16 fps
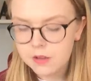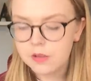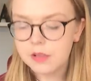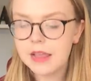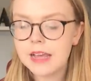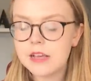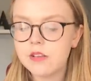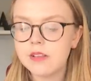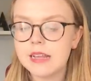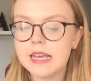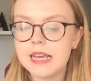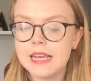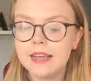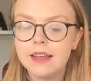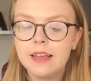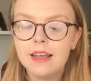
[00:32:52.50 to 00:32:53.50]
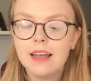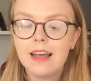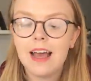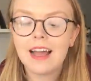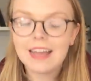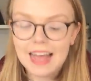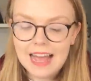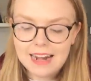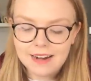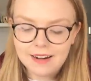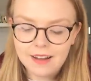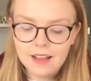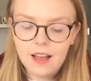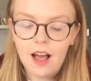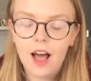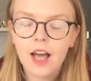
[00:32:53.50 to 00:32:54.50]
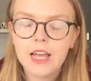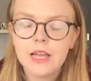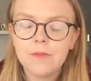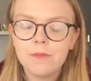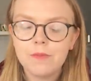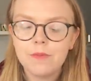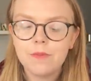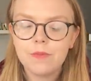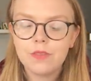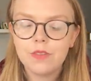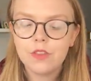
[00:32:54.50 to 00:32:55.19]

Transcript: So there you see. Again, I'm